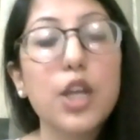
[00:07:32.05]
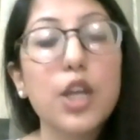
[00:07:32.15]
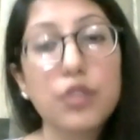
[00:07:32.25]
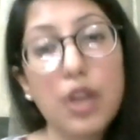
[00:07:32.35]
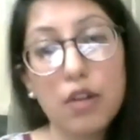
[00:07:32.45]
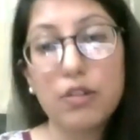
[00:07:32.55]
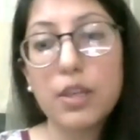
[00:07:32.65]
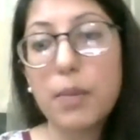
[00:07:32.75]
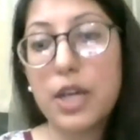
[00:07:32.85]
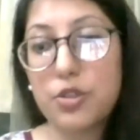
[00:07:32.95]
So now
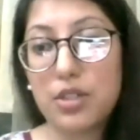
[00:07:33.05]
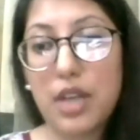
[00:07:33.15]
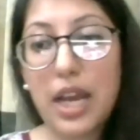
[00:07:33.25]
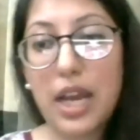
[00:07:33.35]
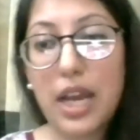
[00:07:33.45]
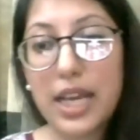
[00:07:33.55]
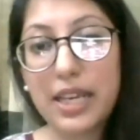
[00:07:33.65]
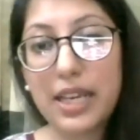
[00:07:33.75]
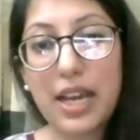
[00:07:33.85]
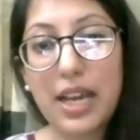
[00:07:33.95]
imagine,
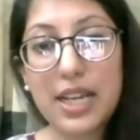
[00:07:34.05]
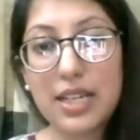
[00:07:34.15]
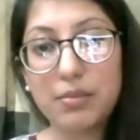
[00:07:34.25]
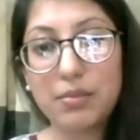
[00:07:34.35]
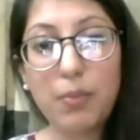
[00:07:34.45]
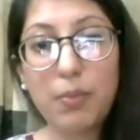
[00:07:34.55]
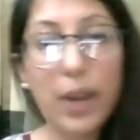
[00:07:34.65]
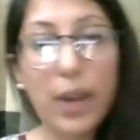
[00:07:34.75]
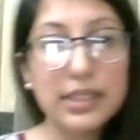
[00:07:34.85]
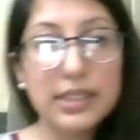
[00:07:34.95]
I
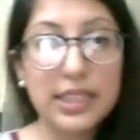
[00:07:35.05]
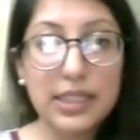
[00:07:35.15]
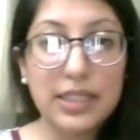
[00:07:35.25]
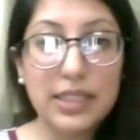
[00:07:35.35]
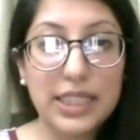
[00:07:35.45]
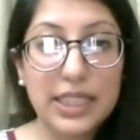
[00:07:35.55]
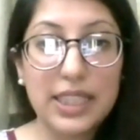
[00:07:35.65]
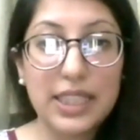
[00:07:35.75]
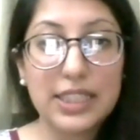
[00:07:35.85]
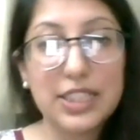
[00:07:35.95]
went in
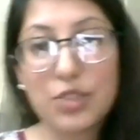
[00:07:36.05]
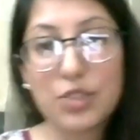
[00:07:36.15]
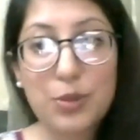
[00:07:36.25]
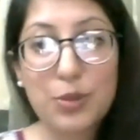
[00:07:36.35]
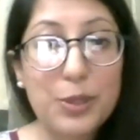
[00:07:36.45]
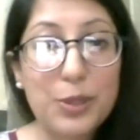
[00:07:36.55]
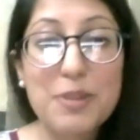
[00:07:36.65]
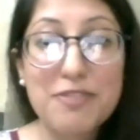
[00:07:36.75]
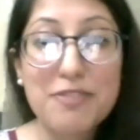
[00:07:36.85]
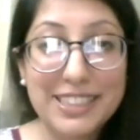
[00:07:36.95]
thinking this is just going to
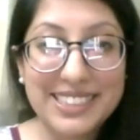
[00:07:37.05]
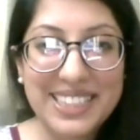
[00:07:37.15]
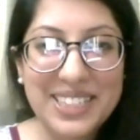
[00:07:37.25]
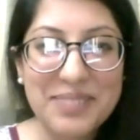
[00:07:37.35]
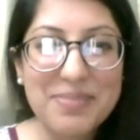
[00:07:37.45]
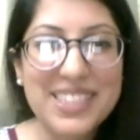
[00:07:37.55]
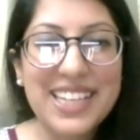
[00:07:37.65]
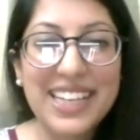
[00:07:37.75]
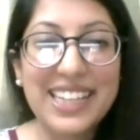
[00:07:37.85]
be fun and games,